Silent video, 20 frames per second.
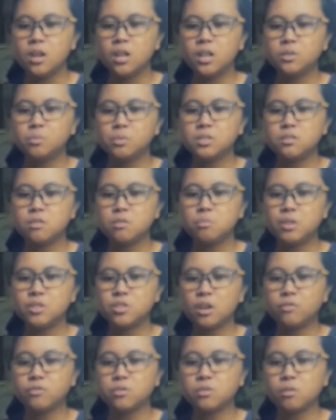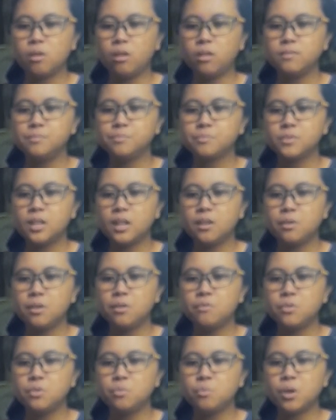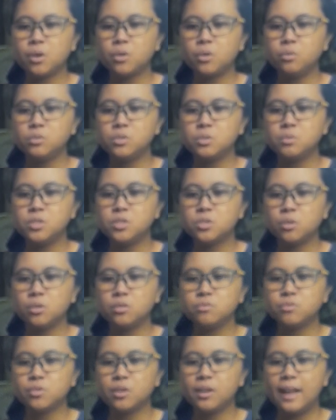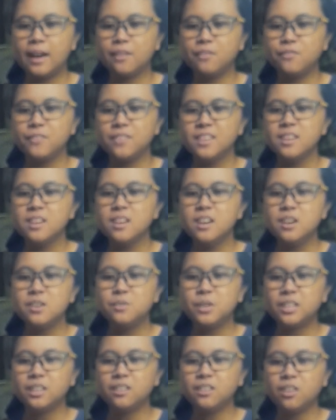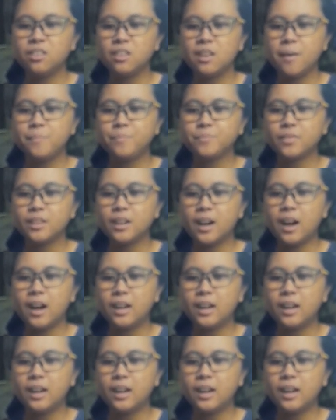It was their wish after all. They even wear clothes with Sean for life written on them.